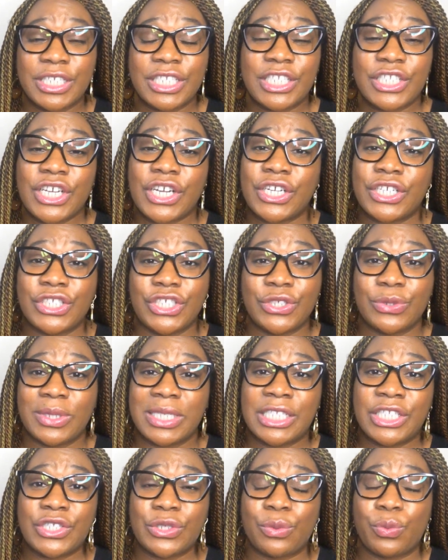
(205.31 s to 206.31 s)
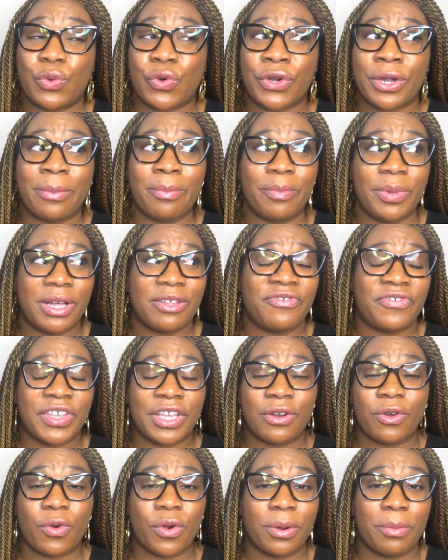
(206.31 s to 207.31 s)
to turn you into Warren
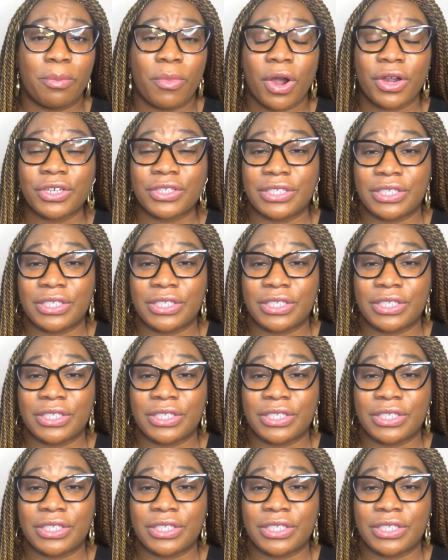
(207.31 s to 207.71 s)
Buffett or Mark